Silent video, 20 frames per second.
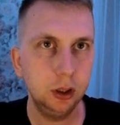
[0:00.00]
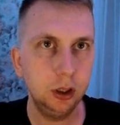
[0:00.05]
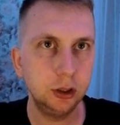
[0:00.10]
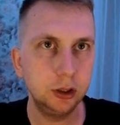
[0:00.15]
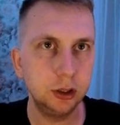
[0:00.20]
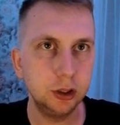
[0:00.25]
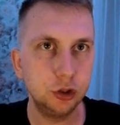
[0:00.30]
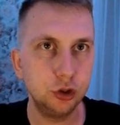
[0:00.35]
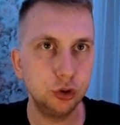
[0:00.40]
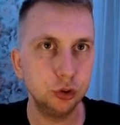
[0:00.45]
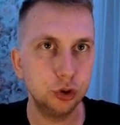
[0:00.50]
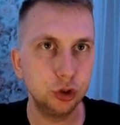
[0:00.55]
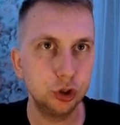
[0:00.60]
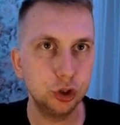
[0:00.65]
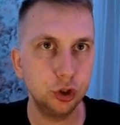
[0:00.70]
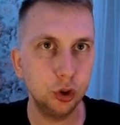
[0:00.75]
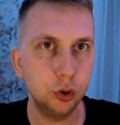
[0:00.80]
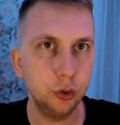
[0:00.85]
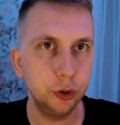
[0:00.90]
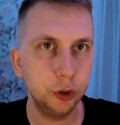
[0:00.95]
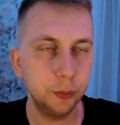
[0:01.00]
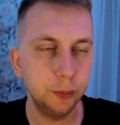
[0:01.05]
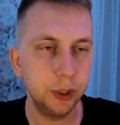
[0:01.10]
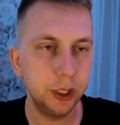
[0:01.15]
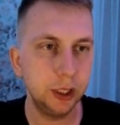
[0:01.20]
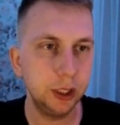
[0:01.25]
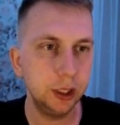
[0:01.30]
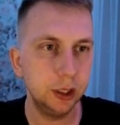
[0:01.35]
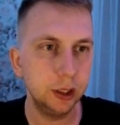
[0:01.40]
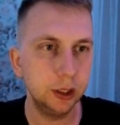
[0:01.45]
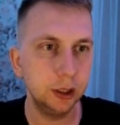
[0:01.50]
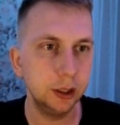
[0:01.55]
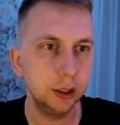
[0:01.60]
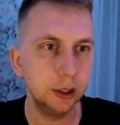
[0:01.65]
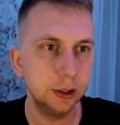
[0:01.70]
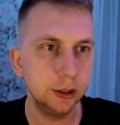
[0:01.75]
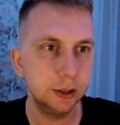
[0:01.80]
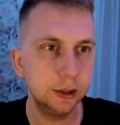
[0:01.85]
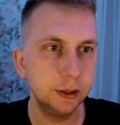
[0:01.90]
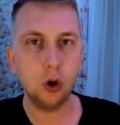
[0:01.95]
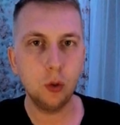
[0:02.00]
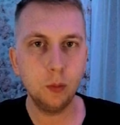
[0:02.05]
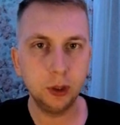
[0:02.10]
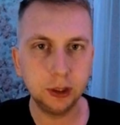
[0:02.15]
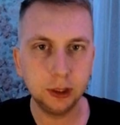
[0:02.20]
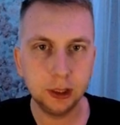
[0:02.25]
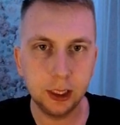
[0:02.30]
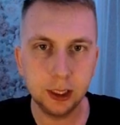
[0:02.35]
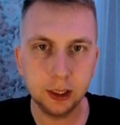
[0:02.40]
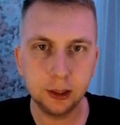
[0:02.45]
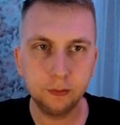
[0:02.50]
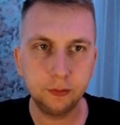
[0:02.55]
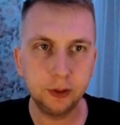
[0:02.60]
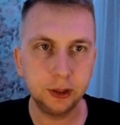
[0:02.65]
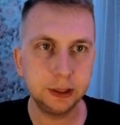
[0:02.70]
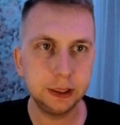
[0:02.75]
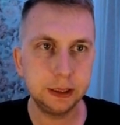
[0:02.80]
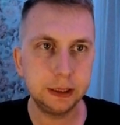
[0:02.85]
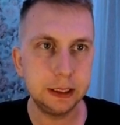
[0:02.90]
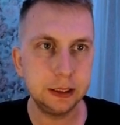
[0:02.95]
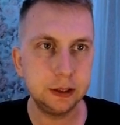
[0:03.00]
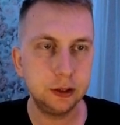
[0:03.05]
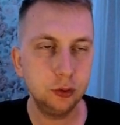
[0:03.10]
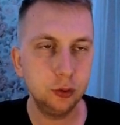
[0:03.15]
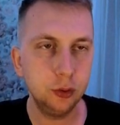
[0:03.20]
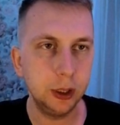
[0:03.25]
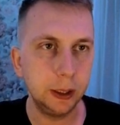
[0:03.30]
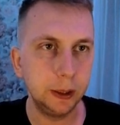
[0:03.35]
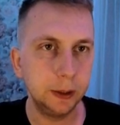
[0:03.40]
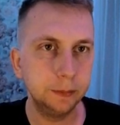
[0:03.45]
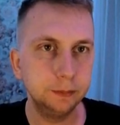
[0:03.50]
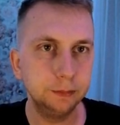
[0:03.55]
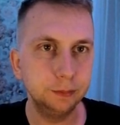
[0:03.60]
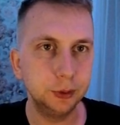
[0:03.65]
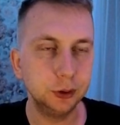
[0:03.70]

It is just showing me here in command line what it is doing,